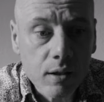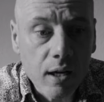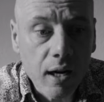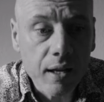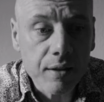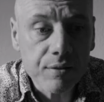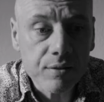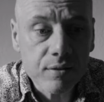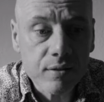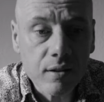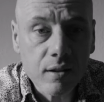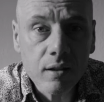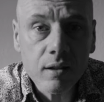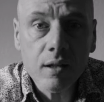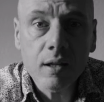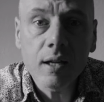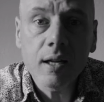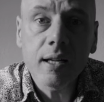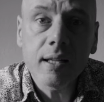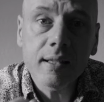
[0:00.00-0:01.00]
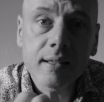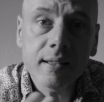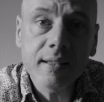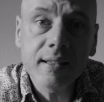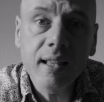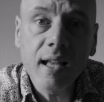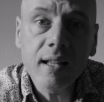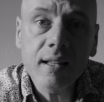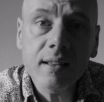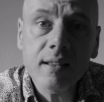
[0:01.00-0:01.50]
dress,
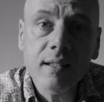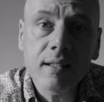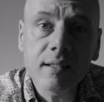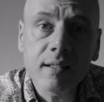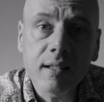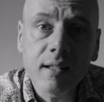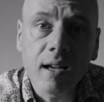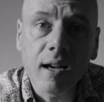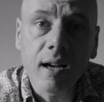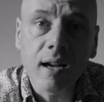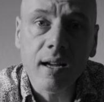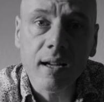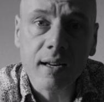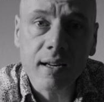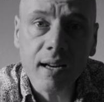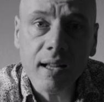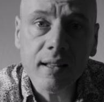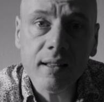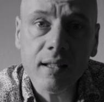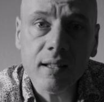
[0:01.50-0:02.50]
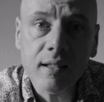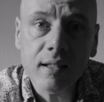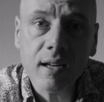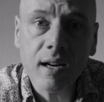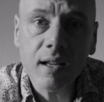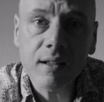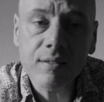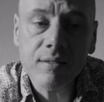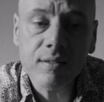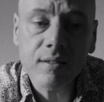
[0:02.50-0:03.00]
that red
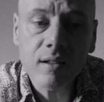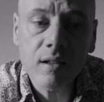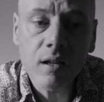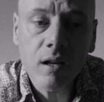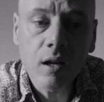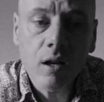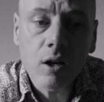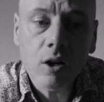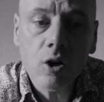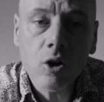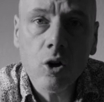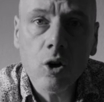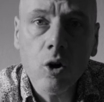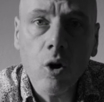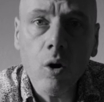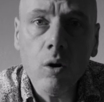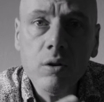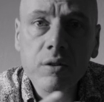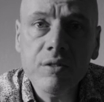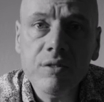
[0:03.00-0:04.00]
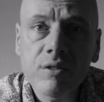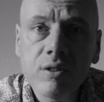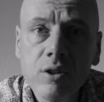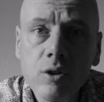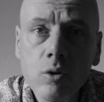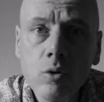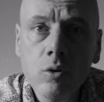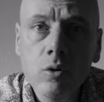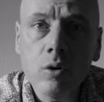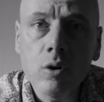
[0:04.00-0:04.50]
dress calls
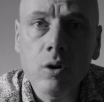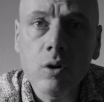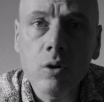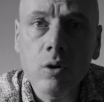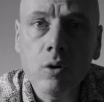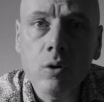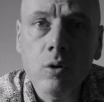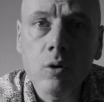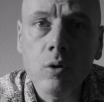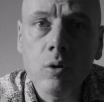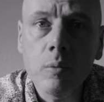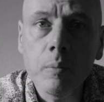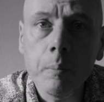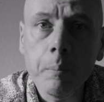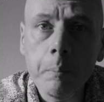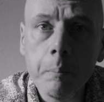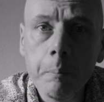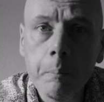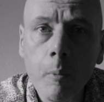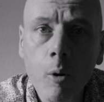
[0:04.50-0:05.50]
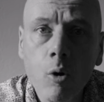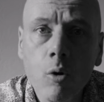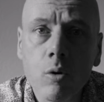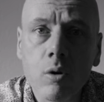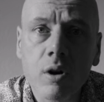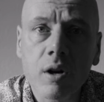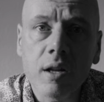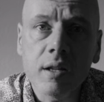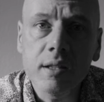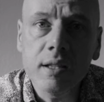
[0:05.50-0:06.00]
you
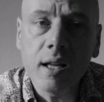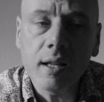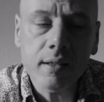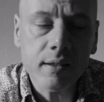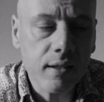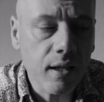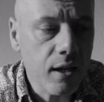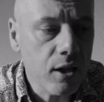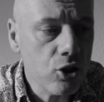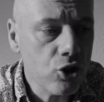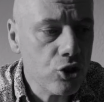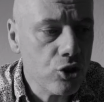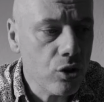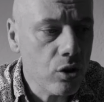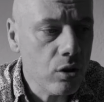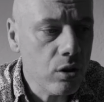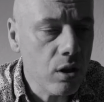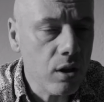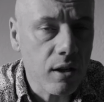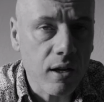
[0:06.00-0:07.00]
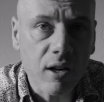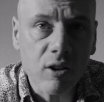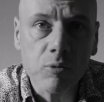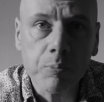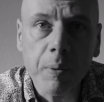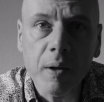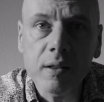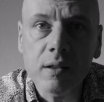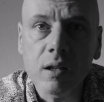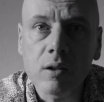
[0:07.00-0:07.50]
more the attention and
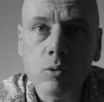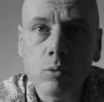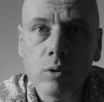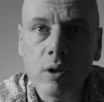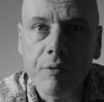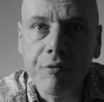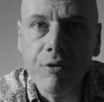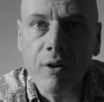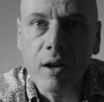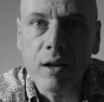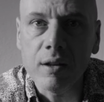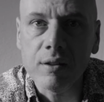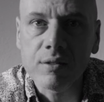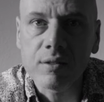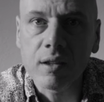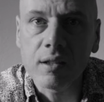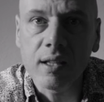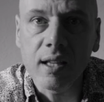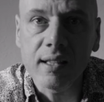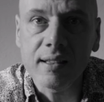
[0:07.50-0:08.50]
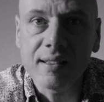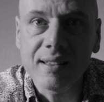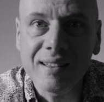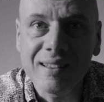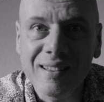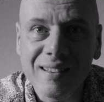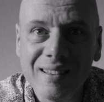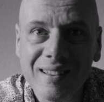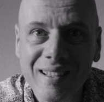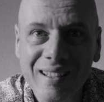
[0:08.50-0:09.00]
respect to the face. That
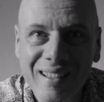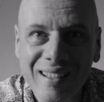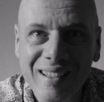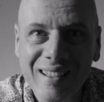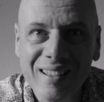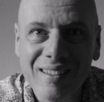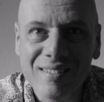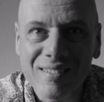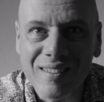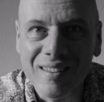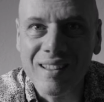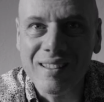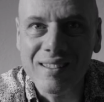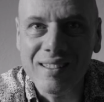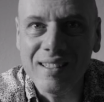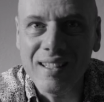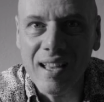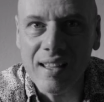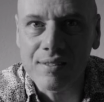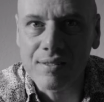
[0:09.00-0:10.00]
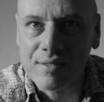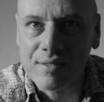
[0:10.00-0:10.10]
is the